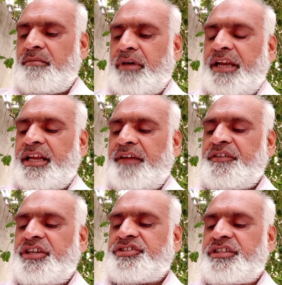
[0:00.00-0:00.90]
By
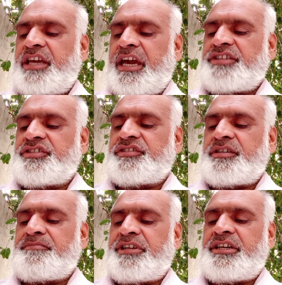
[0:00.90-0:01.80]
definition, cash is
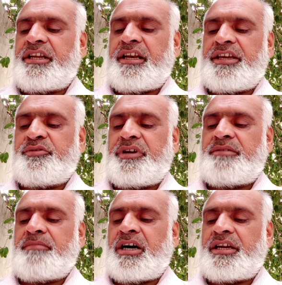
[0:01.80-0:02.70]
completely
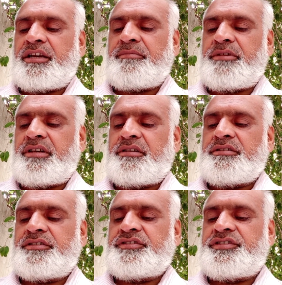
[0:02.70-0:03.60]
liquid. Marketable
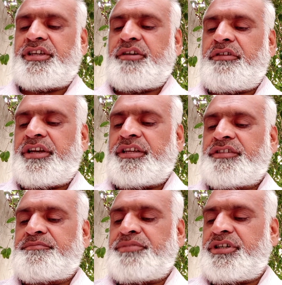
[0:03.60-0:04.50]

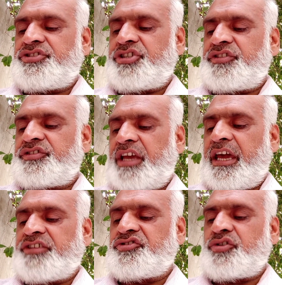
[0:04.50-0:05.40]
securities purchased
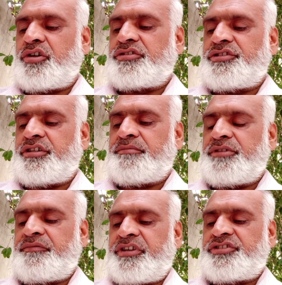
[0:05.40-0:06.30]
as short term
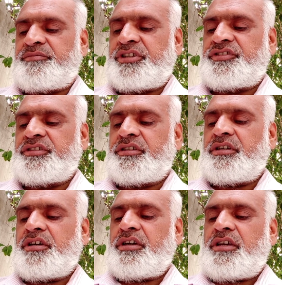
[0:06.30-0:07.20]
investments
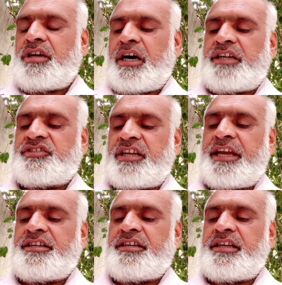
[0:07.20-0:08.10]
are
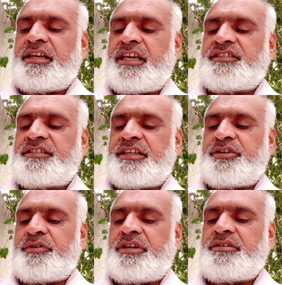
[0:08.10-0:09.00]
slightly less
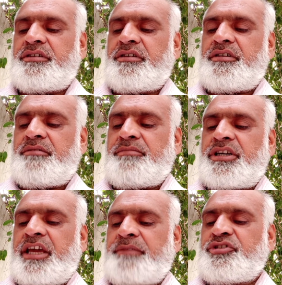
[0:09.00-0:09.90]
liquid
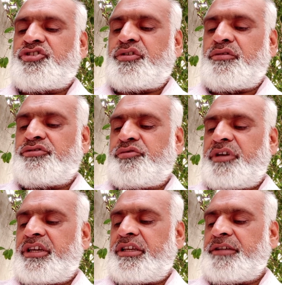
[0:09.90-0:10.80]
but can be sold
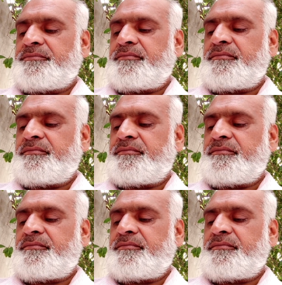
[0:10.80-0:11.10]
quickly.